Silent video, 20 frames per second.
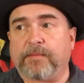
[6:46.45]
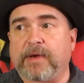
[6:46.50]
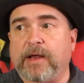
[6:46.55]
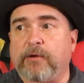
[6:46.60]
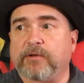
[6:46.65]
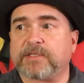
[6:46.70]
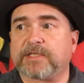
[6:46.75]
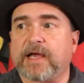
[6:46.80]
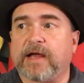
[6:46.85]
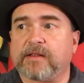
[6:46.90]
Now,
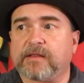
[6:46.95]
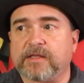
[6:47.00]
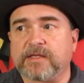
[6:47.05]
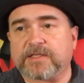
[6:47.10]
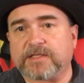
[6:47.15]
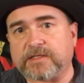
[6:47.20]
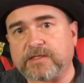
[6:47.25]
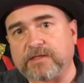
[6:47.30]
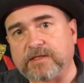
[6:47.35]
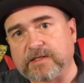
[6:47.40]
it's got
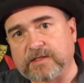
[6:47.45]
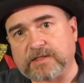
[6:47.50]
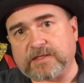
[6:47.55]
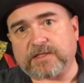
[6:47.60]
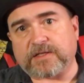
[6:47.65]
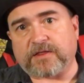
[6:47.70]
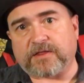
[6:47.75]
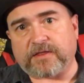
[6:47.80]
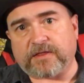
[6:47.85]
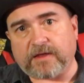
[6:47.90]
this
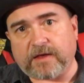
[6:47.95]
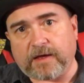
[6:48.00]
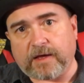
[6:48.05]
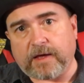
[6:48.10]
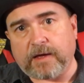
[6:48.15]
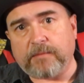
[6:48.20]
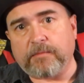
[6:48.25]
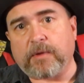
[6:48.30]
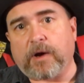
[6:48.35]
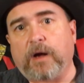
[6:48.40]

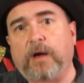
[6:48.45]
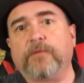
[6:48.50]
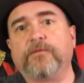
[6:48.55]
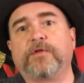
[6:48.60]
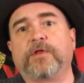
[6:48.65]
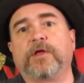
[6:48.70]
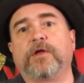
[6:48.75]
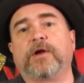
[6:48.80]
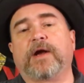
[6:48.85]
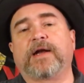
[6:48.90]
theme of
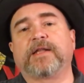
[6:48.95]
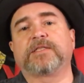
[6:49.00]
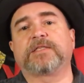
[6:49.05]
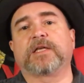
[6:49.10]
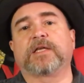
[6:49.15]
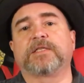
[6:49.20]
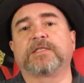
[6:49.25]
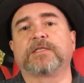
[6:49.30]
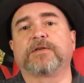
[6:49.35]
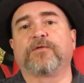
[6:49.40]
the United
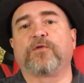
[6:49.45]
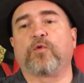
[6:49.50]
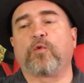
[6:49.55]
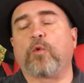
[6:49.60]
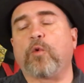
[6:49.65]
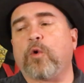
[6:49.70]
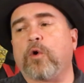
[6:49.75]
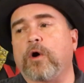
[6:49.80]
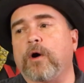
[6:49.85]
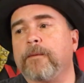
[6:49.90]
States Civil
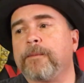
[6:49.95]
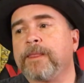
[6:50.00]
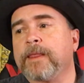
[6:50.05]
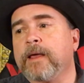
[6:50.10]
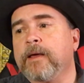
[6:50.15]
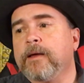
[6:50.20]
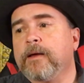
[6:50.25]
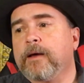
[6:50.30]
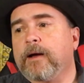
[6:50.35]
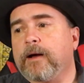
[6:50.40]
War
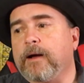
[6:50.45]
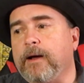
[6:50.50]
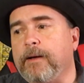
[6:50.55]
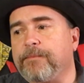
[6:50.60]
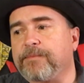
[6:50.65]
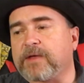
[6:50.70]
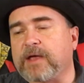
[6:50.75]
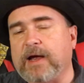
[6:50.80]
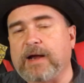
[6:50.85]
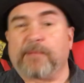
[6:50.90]

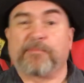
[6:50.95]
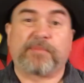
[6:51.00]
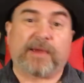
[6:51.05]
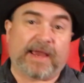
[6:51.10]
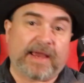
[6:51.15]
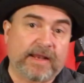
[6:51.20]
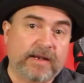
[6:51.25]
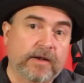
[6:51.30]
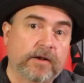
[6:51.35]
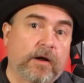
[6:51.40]
kind of
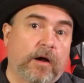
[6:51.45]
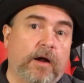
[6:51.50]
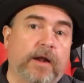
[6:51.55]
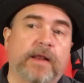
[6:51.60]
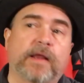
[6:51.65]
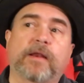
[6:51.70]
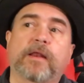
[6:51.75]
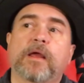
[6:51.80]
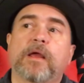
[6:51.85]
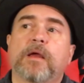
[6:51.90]
painted on
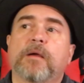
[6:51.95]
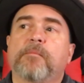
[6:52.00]
it.